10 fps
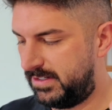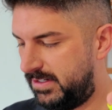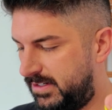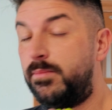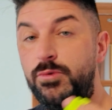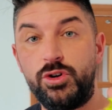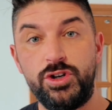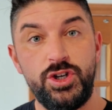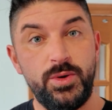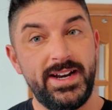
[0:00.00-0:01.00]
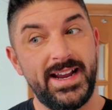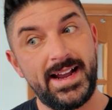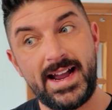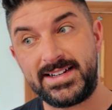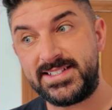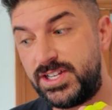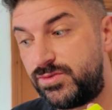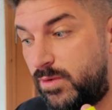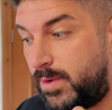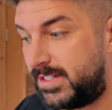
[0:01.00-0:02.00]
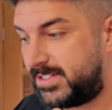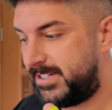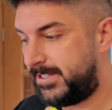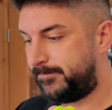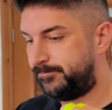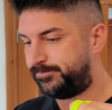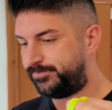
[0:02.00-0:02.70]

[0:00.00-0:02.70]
I'm not going to do any accessory work today.